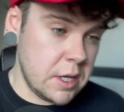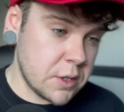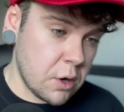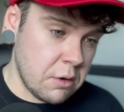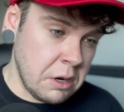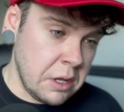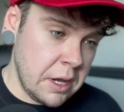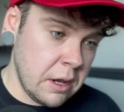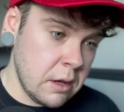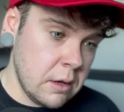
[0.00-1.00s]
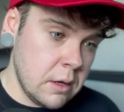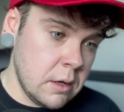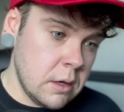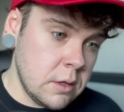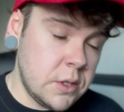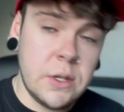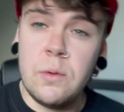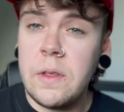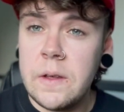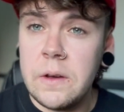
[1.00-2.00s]
It's currently
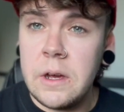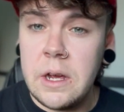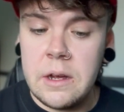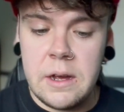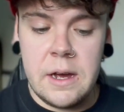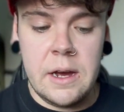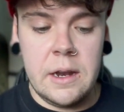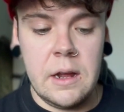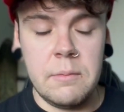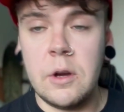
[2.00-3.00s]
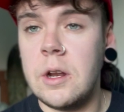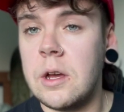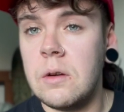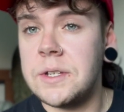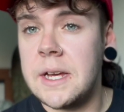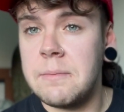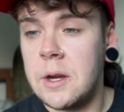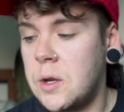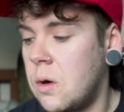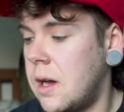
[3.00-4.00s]
2:30 and I'm going to go take
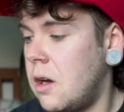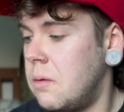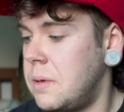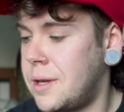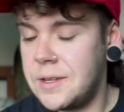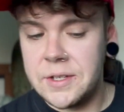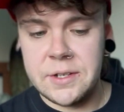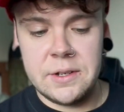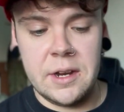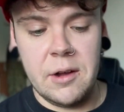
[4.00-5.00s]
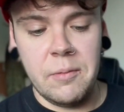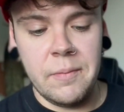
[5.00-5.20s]
my dog out because, you know,